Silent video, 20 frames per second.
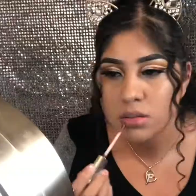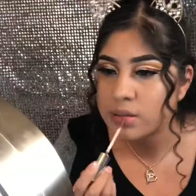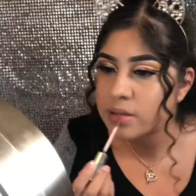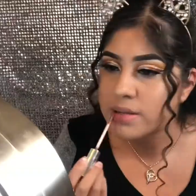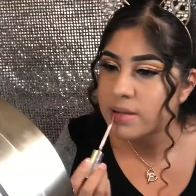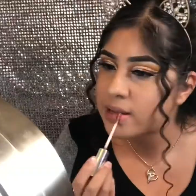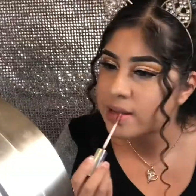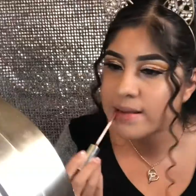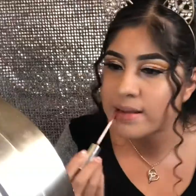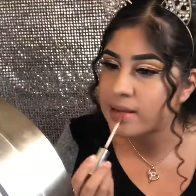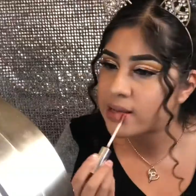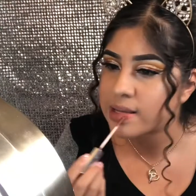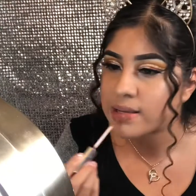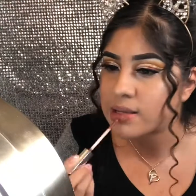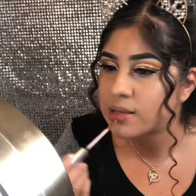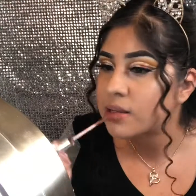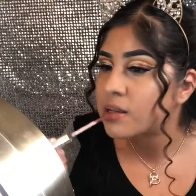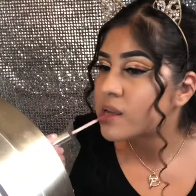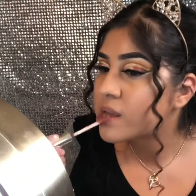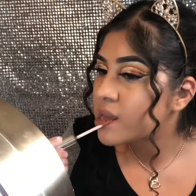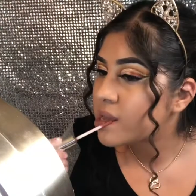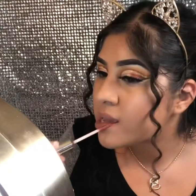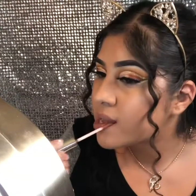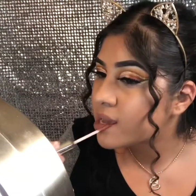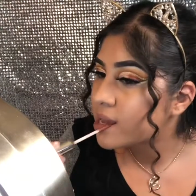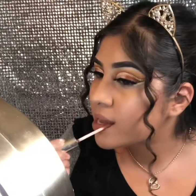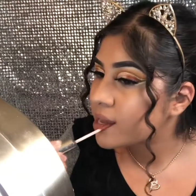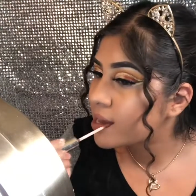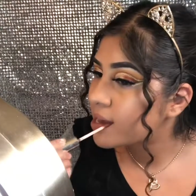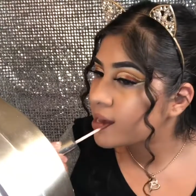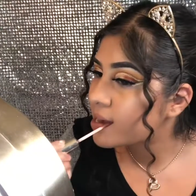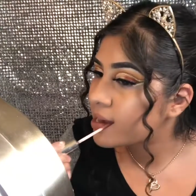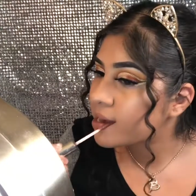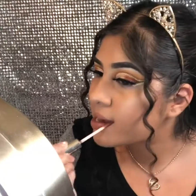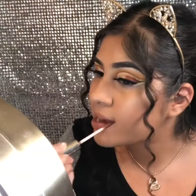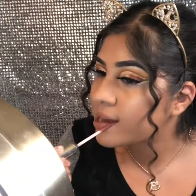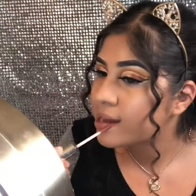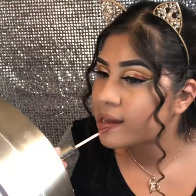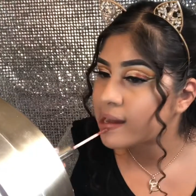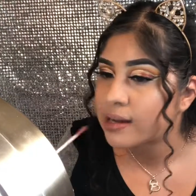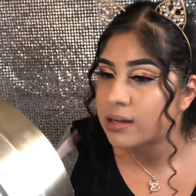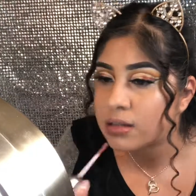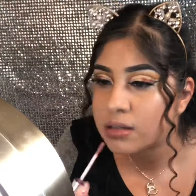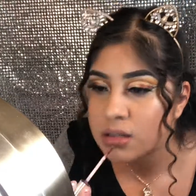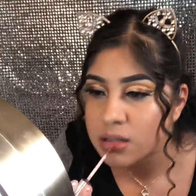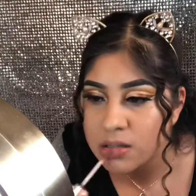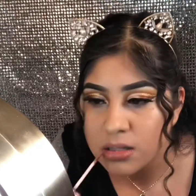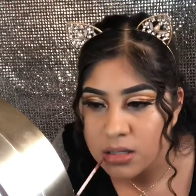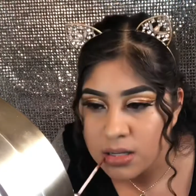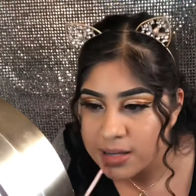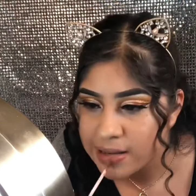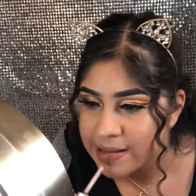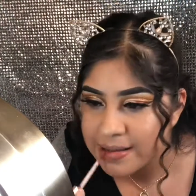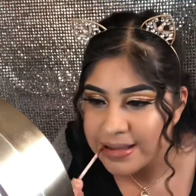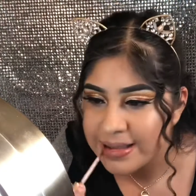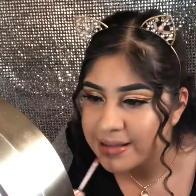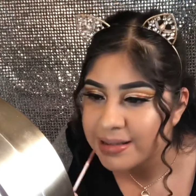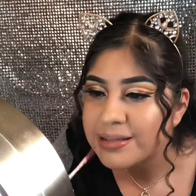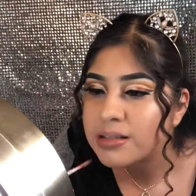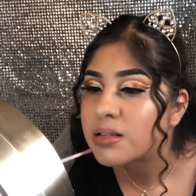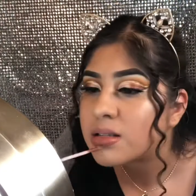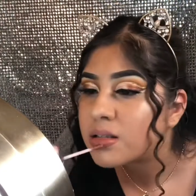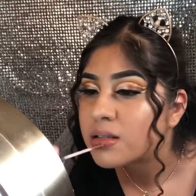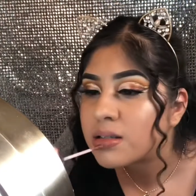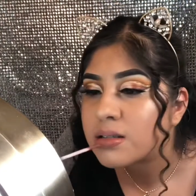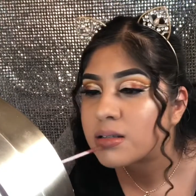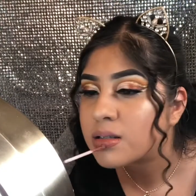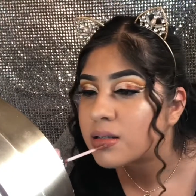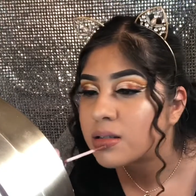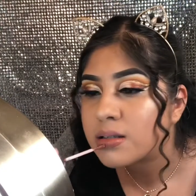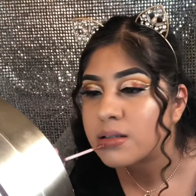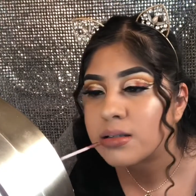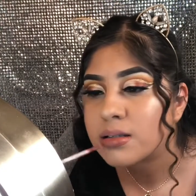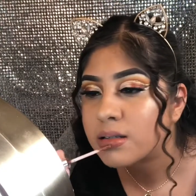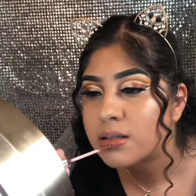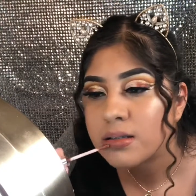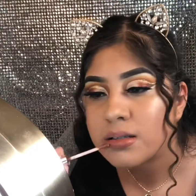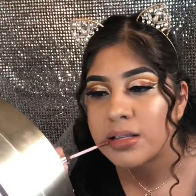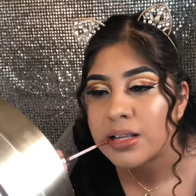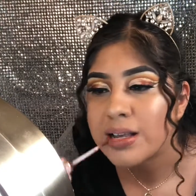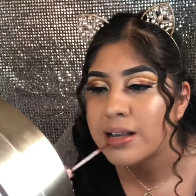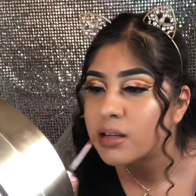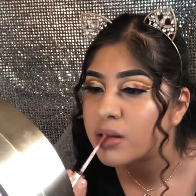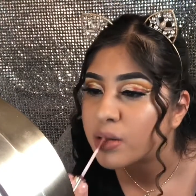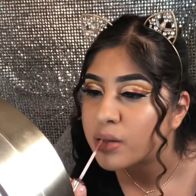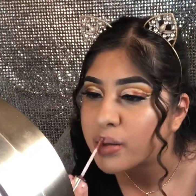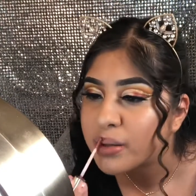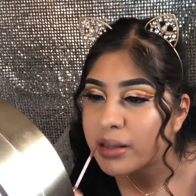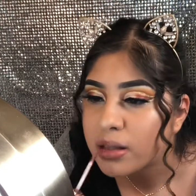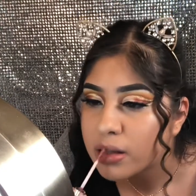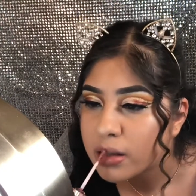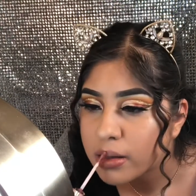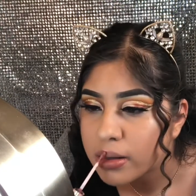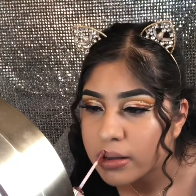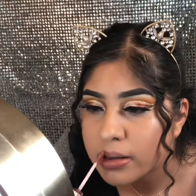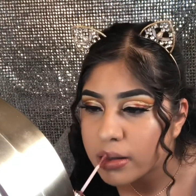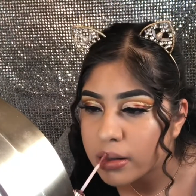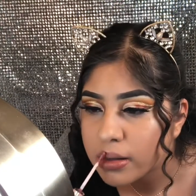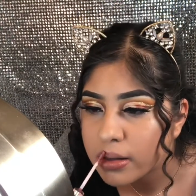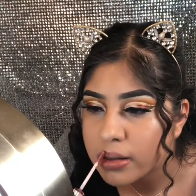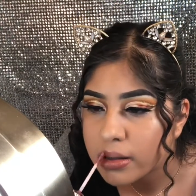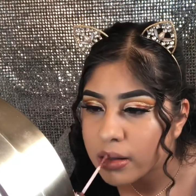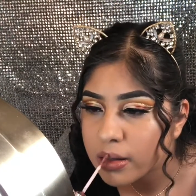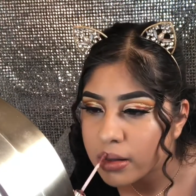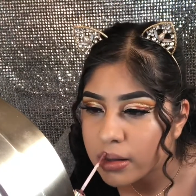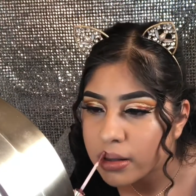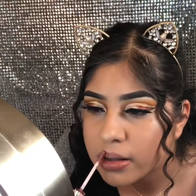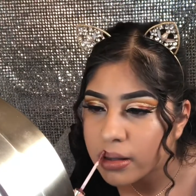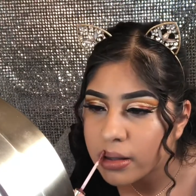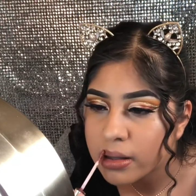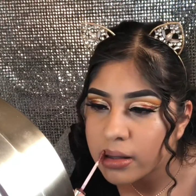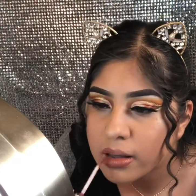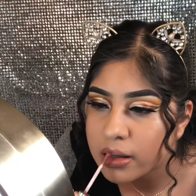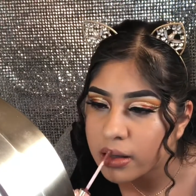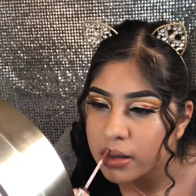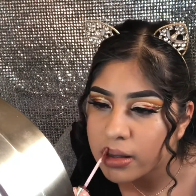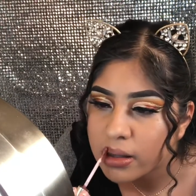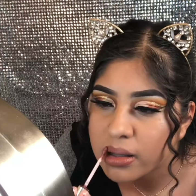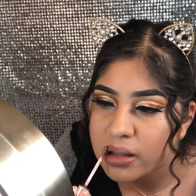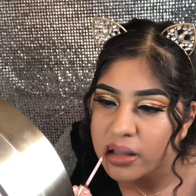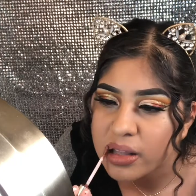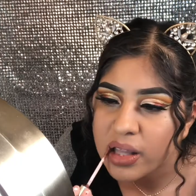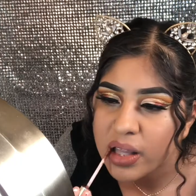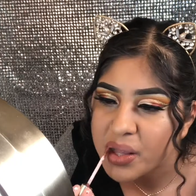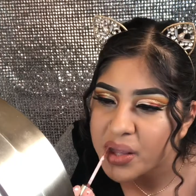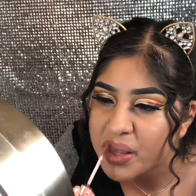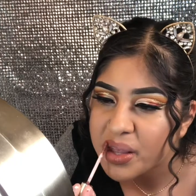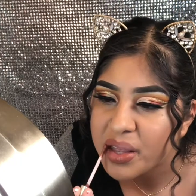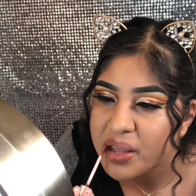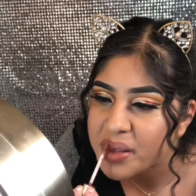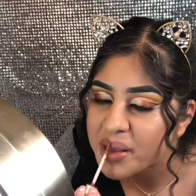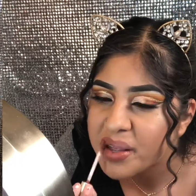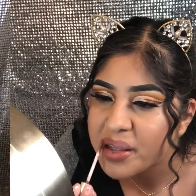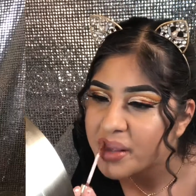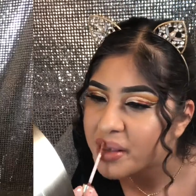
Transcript: Hills lipstick in Ashton. It is a very bomb-ass nude. If you guys don't have this, you guys need it. For sure.